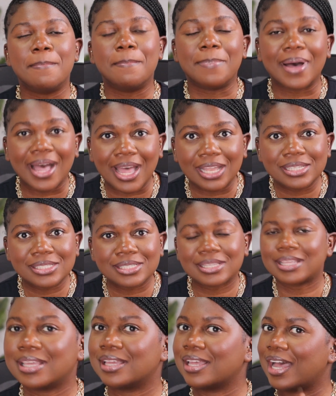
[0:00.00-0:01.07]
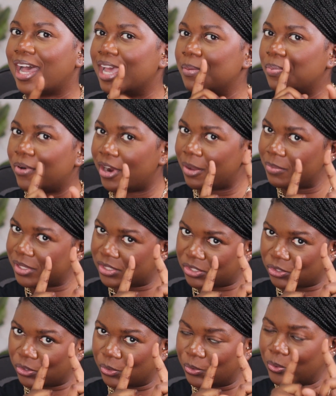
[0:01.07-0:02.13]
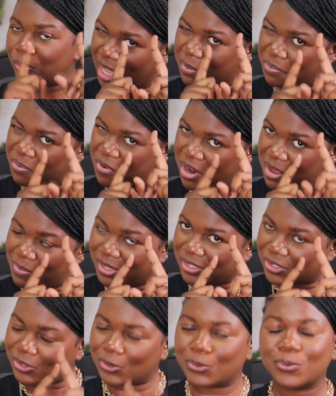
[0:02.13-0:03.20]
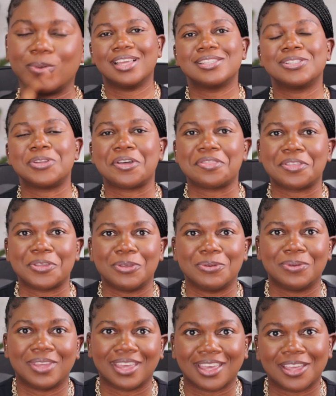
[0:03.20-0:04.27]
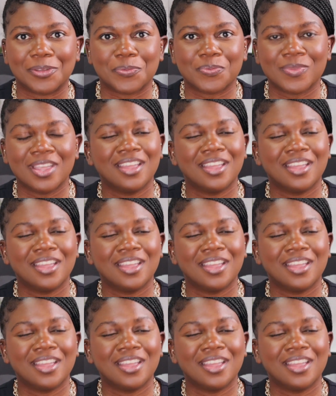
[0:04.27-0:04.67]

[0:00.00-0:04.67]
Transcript: but I promise you, it's not the UK.